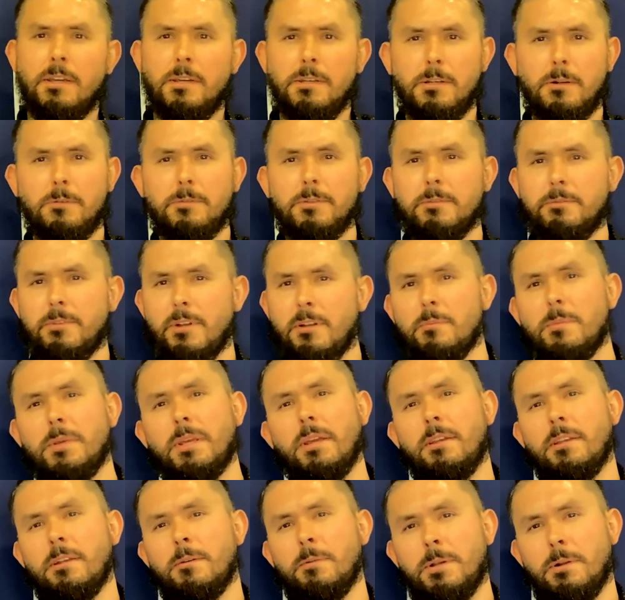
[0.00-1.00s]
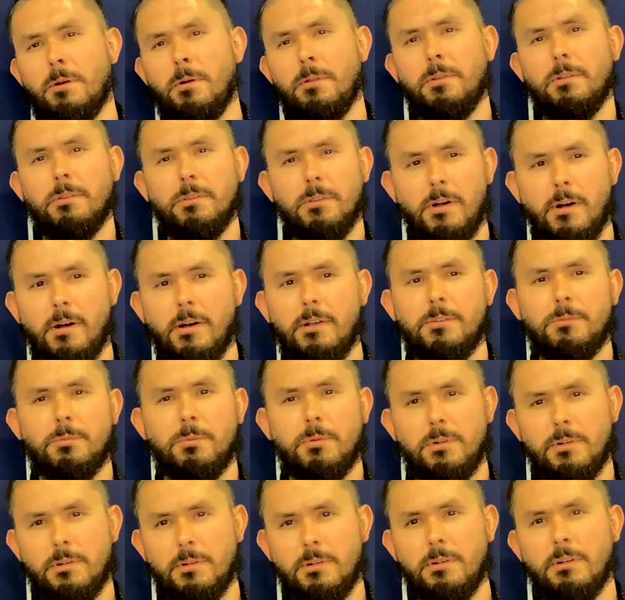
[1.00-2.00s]
You know, from the very beginning when all the laws
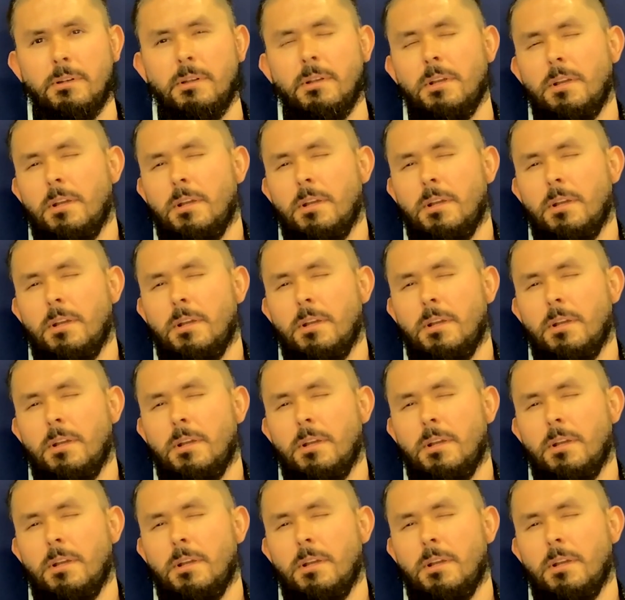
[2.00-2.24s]
were